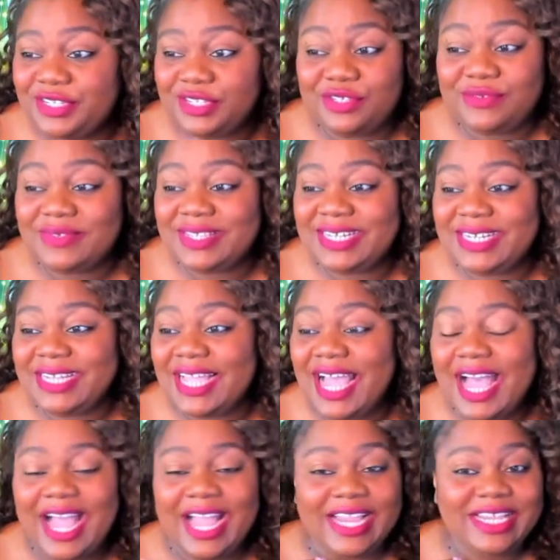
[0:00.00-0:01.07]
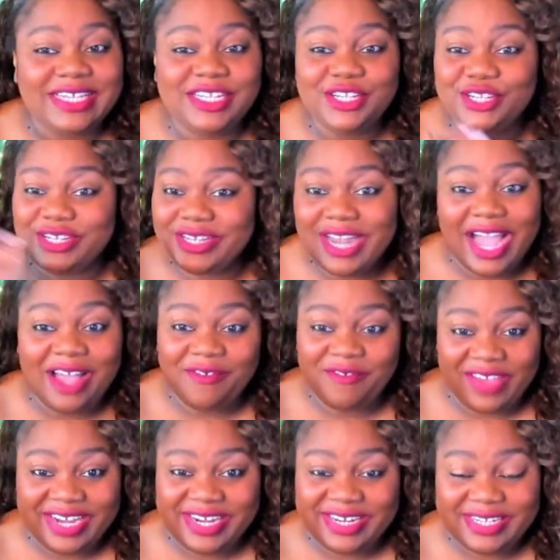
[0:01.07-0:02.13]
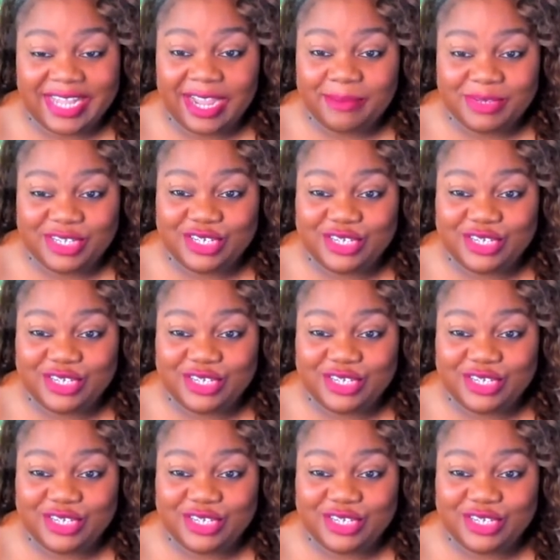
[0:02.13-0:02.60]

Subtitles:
Tuesday. I could not find the time to